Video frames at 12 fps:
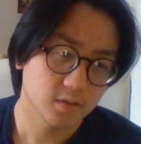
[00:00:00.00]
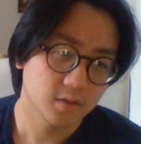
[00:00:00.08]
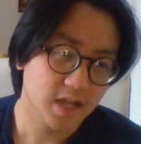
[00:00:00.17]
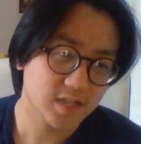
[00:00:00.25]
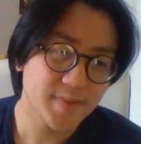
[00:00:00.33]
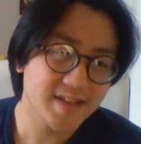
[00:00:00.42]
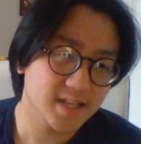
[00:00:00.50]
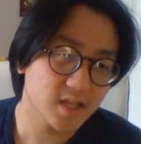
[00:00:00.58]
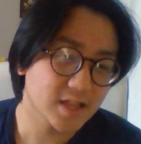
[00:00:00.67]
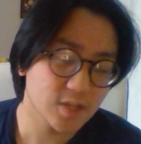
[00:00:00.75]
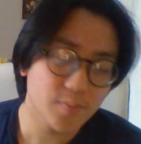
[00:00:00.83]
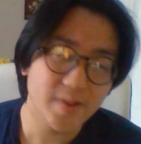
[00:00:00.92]
Like, to
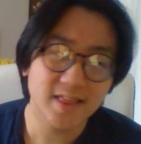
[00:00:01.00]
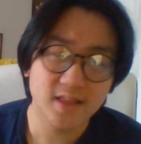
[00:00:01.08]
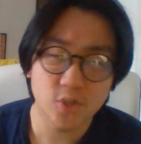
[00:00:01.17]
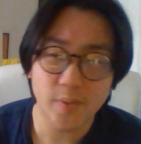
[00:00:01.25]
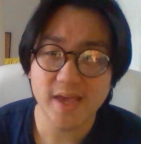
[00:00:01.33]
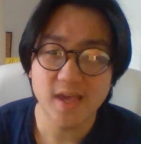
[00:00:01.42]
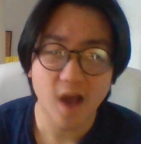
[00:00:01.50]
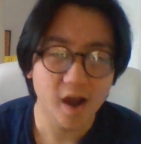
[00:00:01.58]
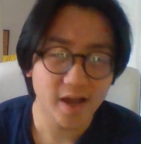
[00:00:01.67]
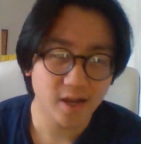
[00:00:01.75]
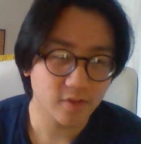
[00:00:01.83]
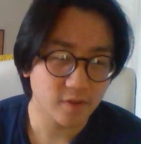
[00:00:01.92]
be
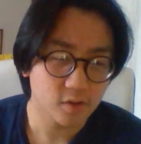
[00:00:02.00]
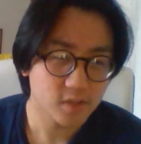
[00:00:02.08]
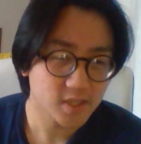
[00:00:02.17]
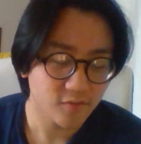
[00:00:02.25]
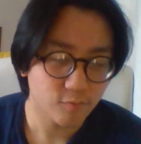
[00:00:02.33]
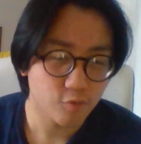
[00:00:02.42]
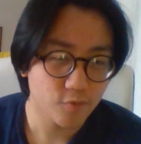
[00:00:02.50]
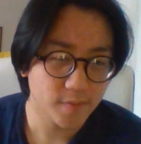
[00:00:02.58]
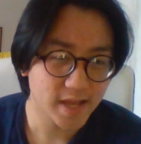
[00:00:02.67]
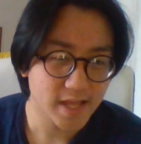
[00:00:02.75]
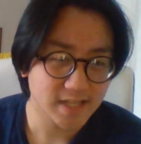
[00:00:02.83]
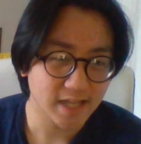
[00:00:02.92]
young and on
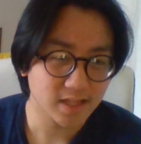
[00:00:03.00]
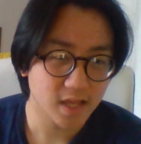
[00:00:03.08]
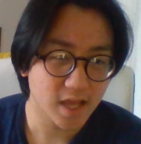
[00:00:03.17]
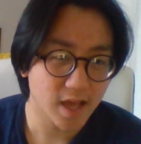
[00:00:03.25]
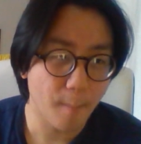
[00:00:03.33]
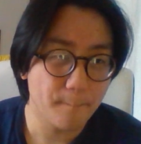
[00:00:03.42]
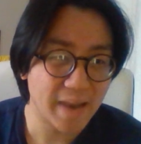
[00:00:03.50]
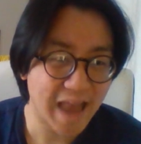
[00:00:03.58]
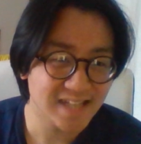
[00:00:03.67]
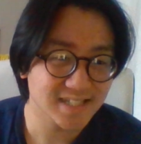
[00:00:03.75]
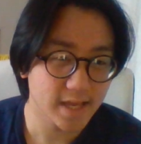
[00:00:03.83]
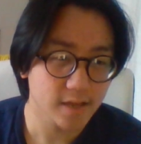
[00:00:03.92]
self-improvement is like a
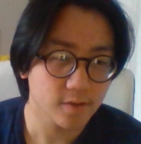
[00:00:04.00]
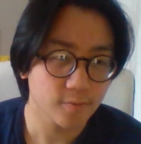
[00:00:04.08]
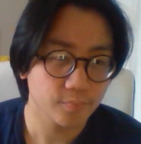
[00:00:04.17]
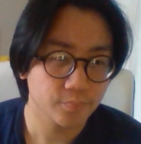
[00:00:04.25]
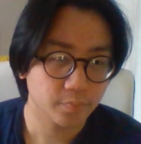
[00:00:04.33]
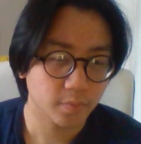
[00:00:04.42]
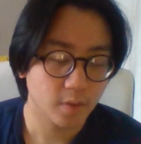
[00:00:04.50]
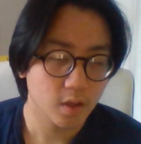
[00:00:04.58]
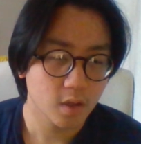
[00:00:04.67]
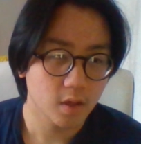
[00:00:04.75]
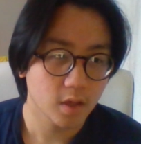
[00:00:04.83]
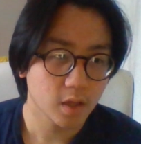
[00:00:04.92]
blessing.
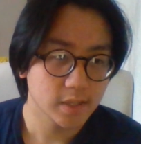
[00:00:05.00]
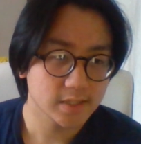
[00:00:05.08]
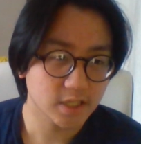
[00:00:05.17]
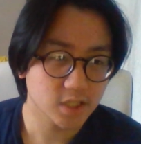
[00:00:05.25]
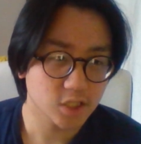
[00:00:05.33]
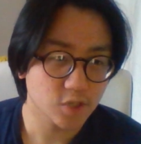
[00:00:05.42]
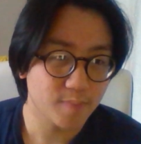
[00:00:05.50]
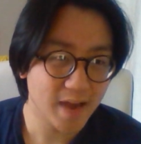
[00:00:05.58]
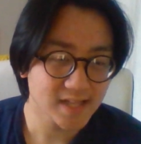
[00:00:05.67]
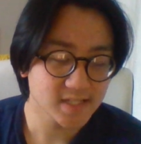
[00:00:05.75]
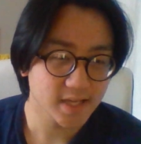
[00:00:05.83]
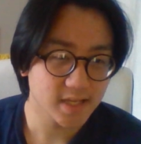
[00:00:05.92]
It's like such a
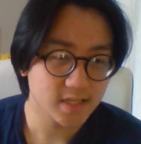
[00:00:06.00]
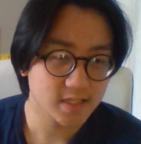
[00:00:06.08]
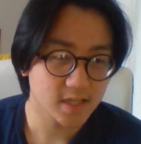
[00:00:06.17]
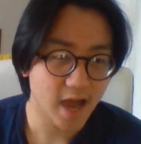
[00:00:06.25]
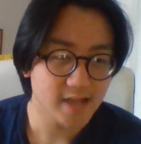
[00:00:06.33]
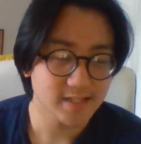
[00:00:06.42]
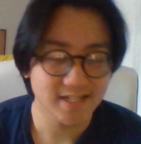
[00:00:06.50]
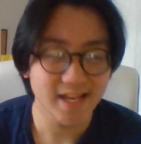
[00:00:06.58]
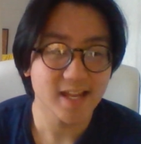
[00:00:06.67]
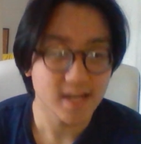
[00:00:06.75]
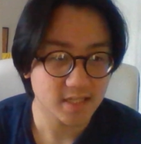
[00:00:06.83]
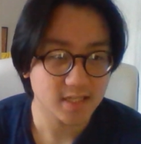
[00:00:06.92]
blessing in disguise. I say
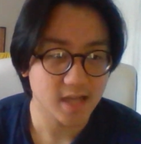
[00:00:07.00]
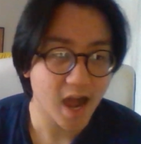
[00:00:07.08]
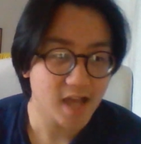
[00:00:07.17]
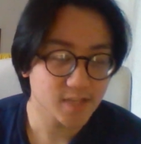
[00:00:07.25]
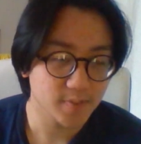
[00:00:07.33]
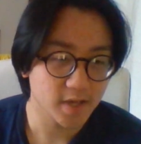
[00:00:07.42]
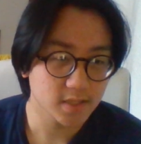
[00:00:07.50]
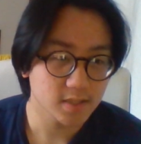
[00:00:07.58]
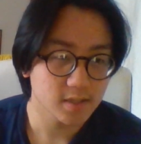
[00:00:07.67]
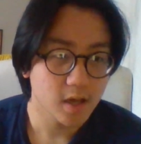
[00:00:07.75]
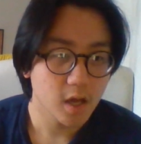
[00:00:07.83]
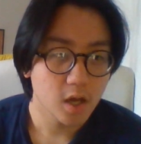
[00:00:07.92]
in disguise because
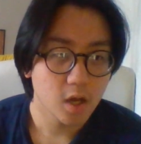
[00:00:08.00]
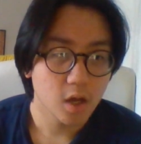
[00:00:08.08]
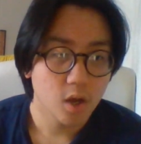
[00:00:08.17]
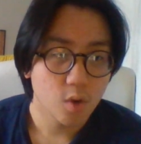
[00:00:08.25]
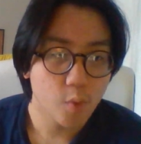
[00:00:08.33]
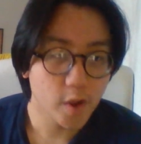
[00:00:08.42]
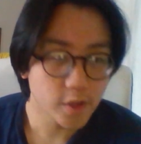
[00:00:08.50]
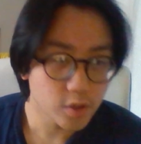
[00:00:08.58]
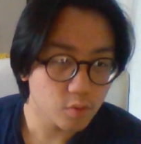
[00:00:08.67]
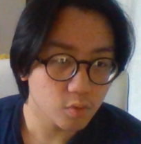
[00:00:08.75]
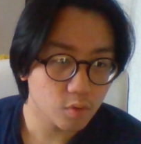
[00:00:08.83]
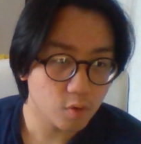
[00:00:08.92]
when
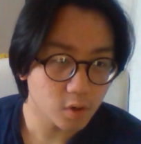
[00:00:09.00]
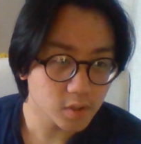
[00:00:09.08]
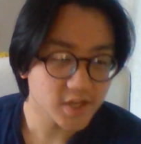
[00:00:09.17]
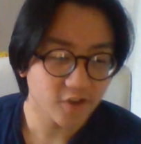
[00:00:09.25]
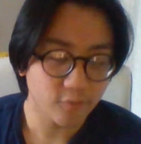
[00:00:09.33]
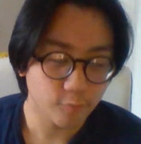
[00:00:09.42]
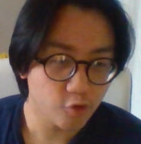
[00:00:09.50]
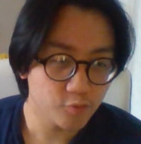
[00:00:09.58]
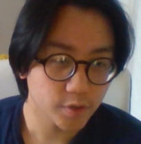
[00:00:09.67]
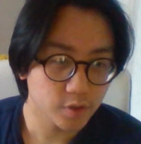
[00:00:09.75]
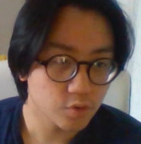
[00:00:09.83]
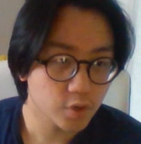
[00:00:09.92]
you go on
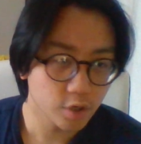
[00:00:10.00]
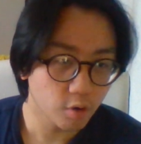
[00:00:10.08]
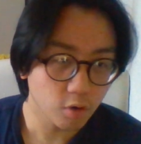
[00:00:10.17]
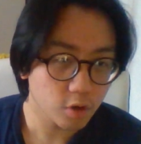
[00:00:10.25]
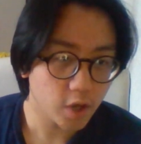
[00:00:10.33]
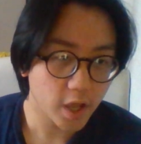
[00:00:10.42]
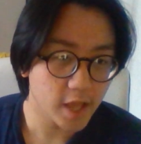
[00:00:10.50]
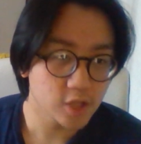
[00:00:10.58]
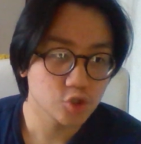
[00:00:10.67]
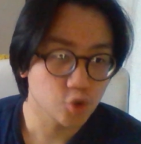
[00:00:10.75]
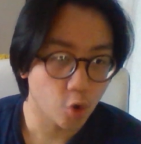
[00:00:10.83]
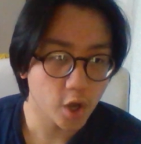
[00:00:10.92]
self-improvement, you can no longer
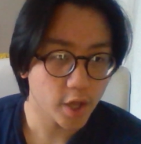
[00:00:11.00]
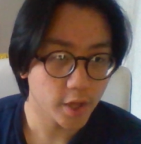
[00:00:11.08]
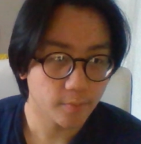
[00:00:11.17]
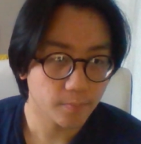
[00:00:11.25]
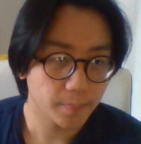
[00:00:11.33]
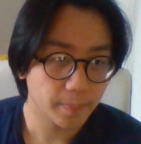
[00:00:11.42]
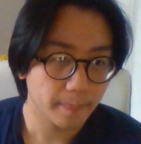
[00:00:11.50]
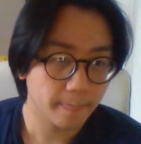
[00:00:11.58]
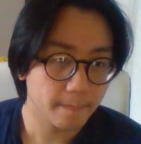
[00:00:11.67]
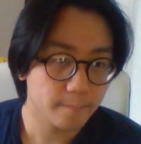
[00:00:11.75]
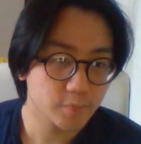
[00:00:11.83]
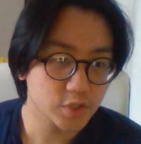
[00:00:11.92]
enjoy
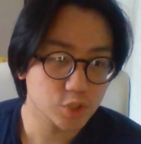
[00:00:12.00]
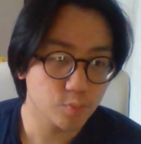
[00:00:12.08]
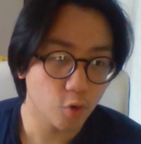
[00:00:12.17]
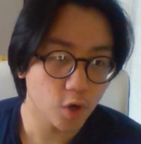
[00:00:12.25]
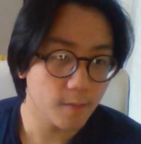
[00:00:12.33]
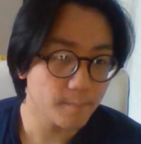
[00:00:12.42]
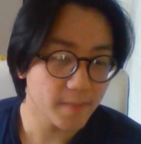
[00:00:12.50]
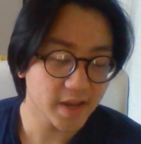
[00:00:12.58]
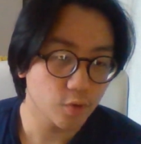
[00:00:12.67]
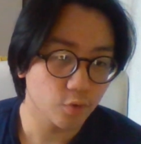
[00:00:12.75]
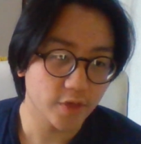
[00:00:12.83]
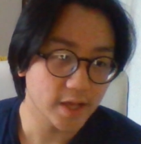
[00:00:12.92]
the smaller,
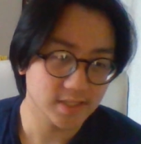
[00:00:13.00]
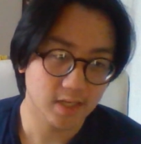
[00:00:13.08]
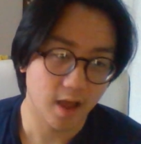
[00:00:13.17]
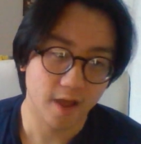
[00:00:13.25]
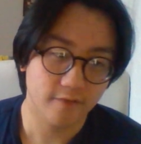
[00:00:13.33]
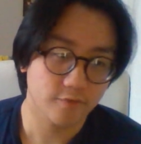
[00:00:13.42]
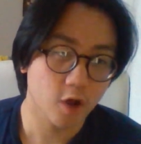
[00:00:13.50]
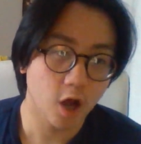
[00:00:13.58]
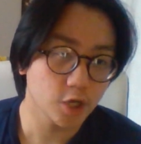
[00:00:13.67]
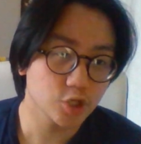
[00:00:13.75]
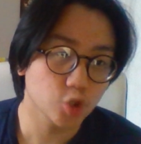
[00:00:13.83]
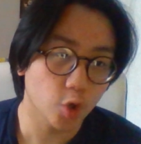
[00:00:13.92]
menial things in life. You
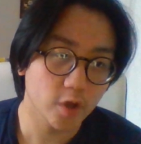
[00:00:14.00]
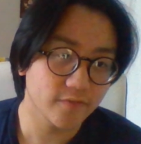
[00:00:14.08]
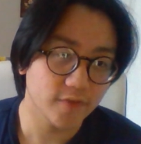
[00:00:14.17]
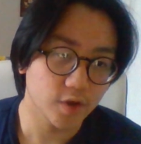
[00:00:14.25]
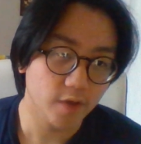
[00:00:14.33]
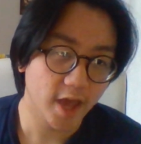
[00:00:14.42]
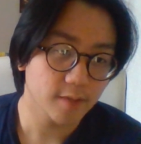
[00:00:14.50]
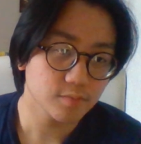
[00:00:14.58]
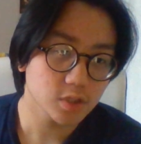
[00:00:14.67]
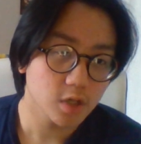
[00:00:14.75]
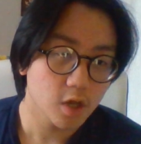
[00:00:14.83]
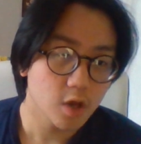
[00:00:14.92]
can't enjoy the video games.